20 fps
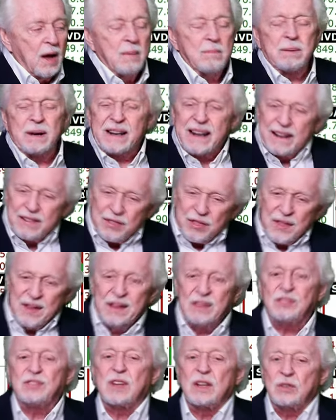But
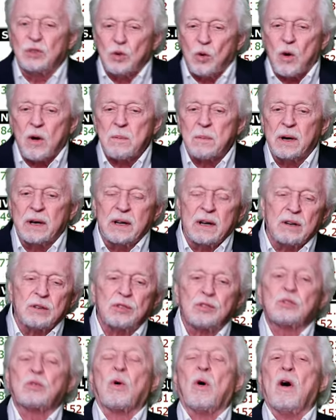things that normally are
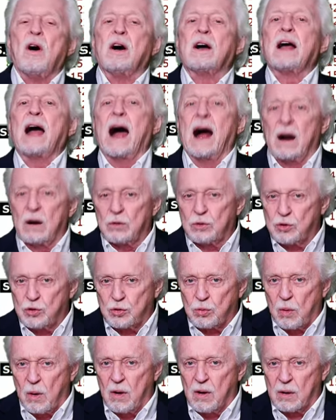strong aren't
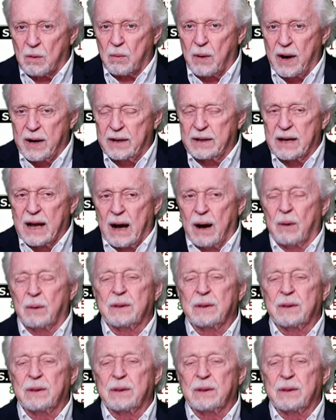strong right now.